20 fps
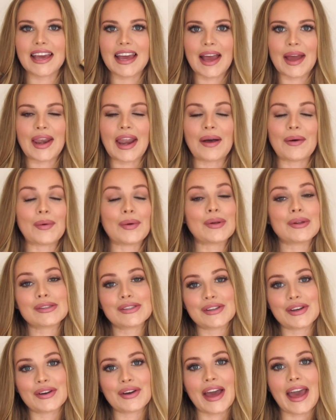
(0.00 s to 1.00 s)
And I'll
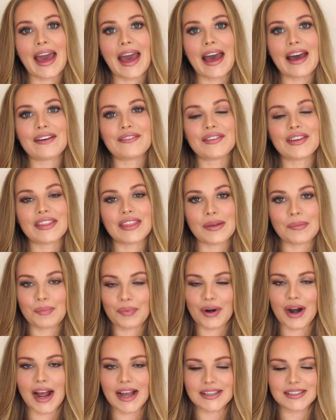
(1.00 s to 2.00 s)
also have the
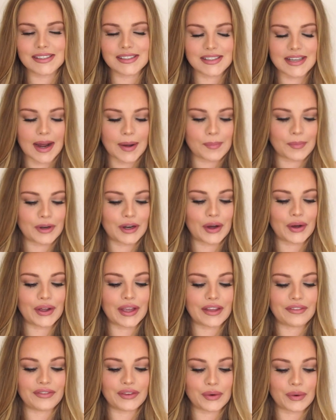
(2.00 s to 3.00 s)
price down below
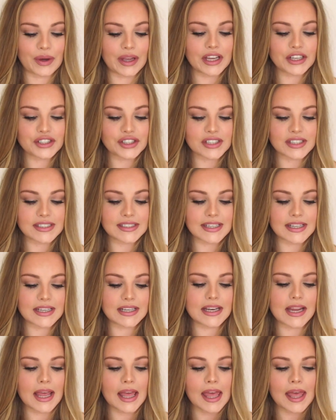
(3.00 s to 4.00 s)
if you're interested.